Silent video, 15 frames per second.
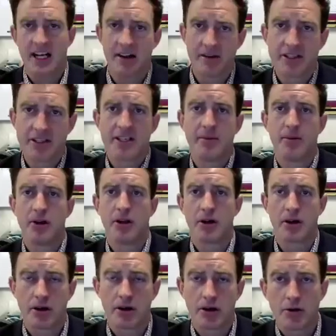kind of
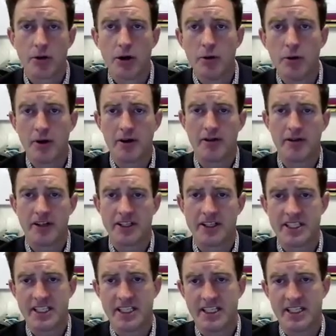similar group of
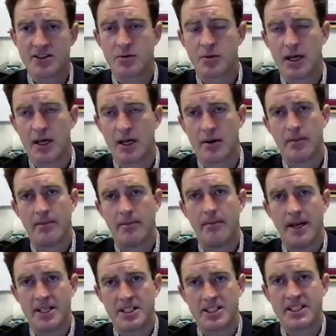disease where
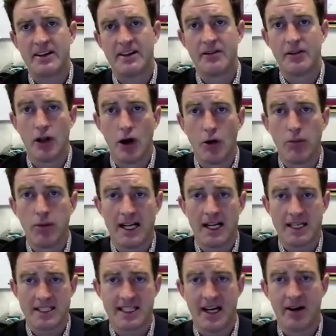patients have low
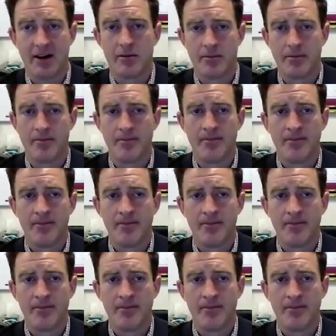blast count.